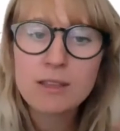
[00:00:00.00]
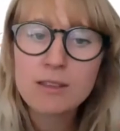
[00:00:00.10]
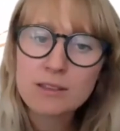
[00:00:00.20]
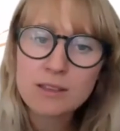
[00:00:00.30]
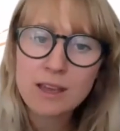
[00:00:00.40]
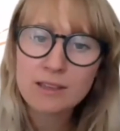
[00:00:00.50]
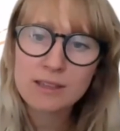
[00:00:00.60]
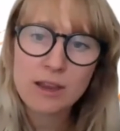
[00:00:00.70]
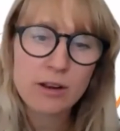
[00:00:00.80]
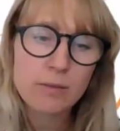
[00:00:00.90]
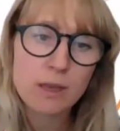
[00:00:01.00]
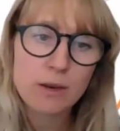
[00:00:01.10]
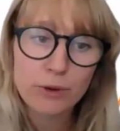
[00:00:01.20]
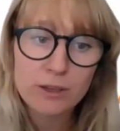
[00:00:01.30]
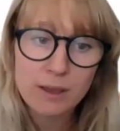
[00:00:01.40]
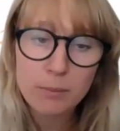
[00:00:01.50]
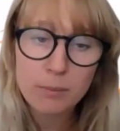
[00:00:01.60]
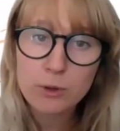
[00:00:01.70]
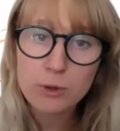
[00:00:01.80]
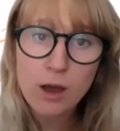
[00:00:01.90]
doesn't necessarily mean, for
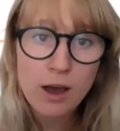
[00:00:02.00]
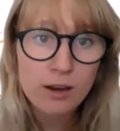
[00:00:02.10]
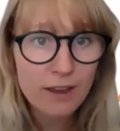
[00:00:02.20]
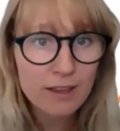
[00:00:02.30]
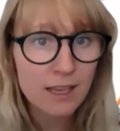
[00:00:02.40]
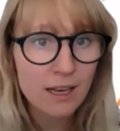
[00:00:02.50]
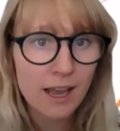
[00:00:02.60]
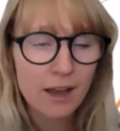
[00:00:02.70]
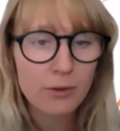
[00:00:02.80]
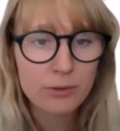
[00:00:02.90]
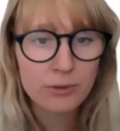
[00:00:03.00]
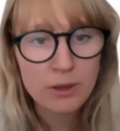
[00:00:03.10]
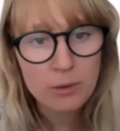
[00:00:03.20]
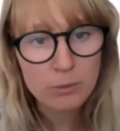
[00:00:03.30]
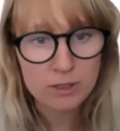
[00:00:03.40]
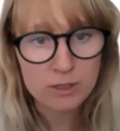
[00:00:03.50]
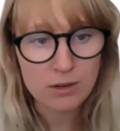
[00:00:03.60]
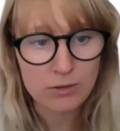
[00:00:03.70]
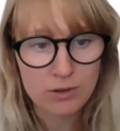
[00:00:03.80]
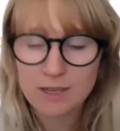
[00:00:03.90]
example, your cardiovascular health would
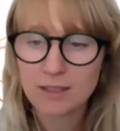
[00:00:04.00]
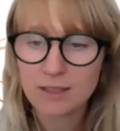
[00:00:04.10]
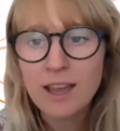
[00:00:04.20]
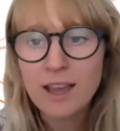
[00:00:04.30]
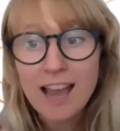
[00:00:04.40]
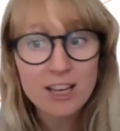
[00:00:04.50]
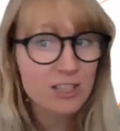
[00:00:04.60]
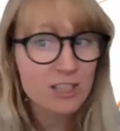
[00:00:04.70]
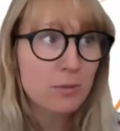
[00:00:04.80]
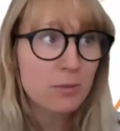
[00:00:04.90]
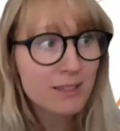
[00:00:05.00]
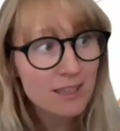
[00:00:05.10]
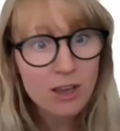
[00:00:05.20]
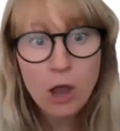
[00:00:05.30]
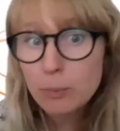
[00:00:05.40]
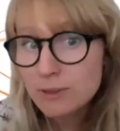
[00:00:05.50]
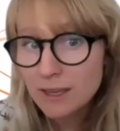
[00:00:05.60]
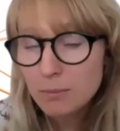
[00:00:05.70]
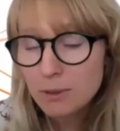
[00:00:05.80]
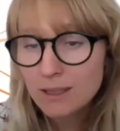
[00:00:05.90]
decrease. And actually, you might see the
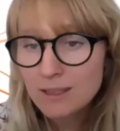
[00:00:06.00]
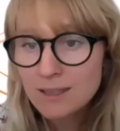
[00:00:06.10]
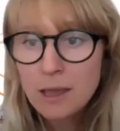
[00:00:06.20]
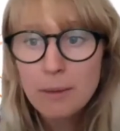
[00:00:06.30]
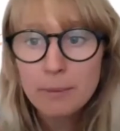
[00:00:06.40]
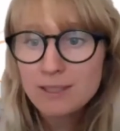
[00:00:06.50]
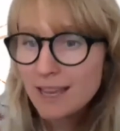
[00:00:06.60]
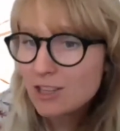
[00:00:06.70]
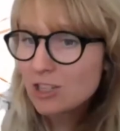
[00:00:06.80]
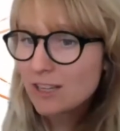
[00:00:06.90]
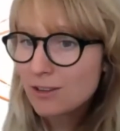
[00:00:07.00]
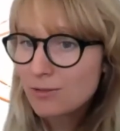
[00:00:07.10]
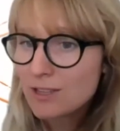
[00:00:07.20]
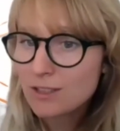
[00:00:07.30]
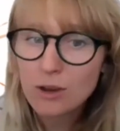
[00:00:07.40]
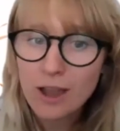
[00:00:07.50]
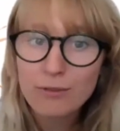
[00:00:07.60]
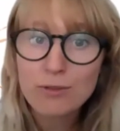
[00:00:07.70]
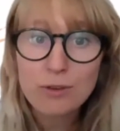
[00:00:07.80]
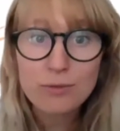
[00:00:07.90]
opposite, because potentially the reason you
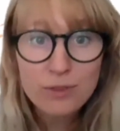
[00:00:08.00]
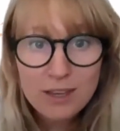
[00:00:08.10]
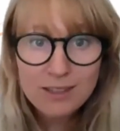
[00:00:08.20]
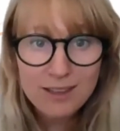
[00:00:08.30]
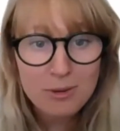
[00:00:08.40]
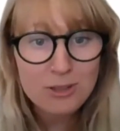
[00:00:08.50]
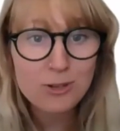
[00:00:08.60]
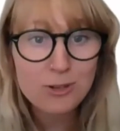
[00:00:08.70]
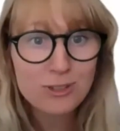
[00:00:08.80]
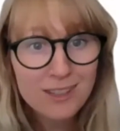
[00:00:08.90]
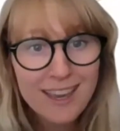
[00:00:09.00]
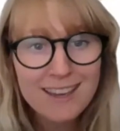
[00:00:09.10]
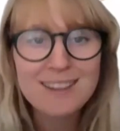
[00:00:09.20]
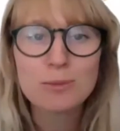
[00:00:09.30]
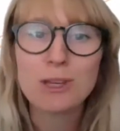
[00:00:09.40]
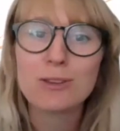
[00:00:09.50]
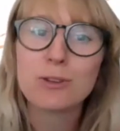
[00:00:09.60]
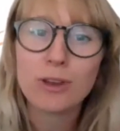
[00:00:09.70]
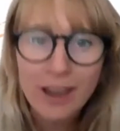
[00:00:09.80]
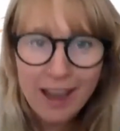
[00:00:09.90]
have UV damage to your skin is because you're
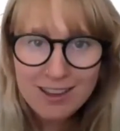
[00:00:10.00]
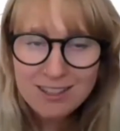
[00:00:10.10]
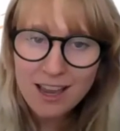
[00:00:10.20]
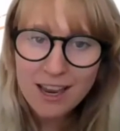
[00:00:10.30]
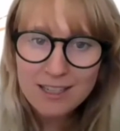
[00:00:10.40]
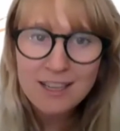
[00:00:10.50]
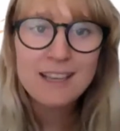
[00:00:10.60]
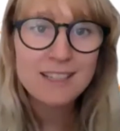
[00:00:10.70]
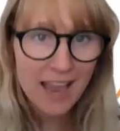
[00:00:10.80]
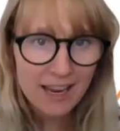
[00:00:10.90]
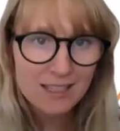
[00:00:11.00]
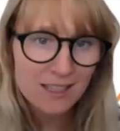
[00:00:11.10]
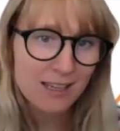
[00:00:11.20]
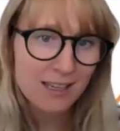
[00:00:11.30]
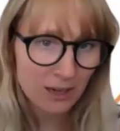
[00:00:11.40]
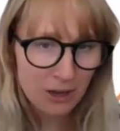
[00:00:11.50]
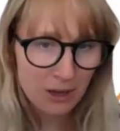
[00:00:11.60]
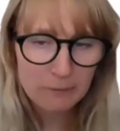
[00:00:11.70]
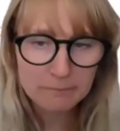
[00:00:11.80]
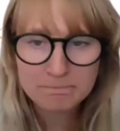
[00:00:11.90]
going outside to exercise a lot.